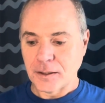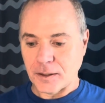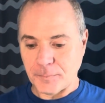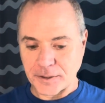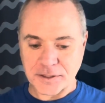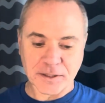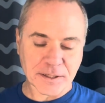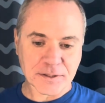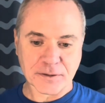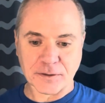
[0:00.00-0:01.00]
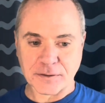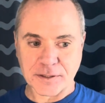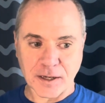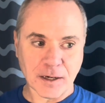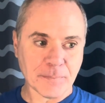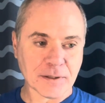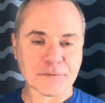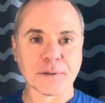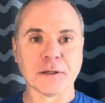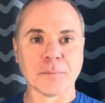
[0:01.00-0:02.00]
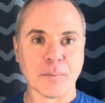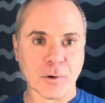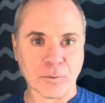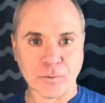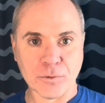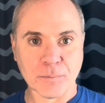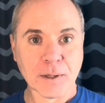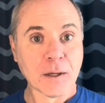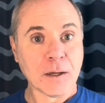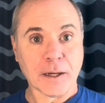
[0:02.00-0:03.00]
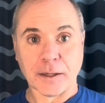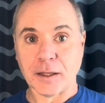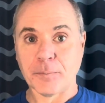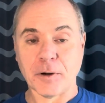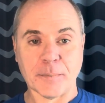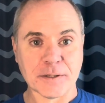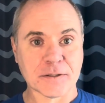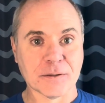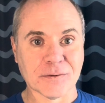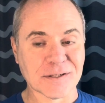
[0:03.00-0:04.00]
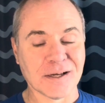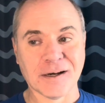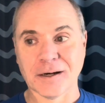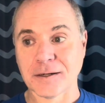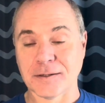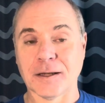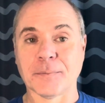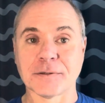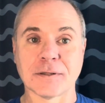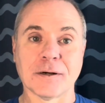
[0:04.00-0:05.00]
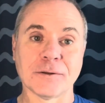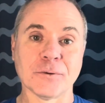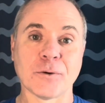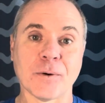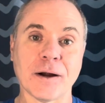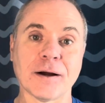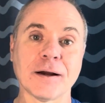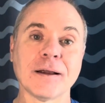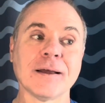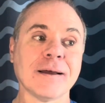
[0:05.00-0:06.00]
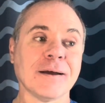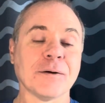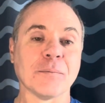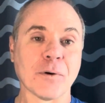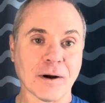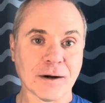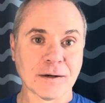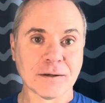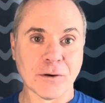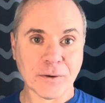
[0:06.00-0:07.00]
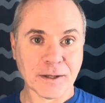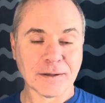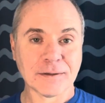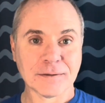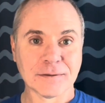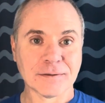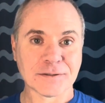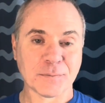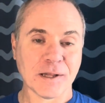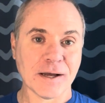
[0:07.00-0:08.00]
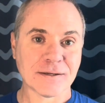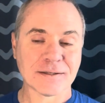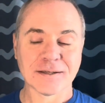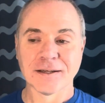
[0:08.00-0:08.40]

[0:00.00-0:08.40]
A much nicer setup. It gives me a little bit more room. I can keep all my stones down there because I am starting to acquire more honing supplies.